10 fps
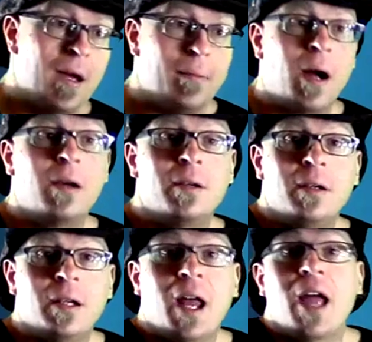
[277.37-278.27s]

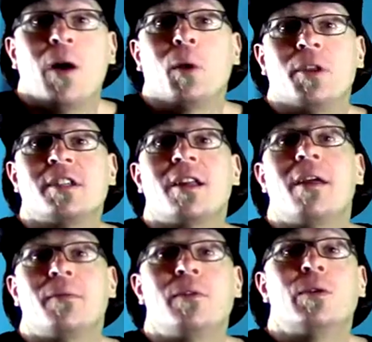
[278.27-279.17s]
Martin and I hold the
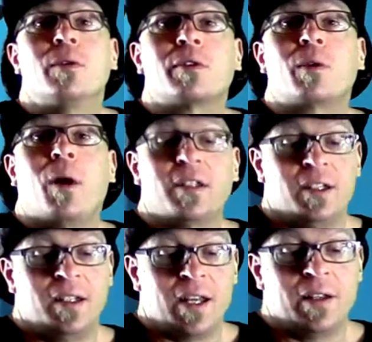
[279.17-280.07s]
same view of squats
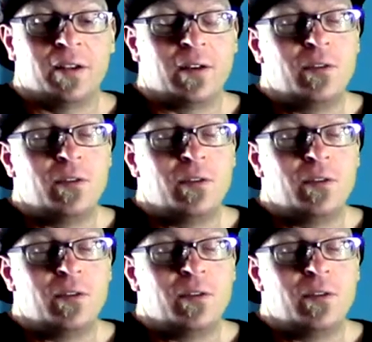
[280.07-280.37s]
and deadlifts.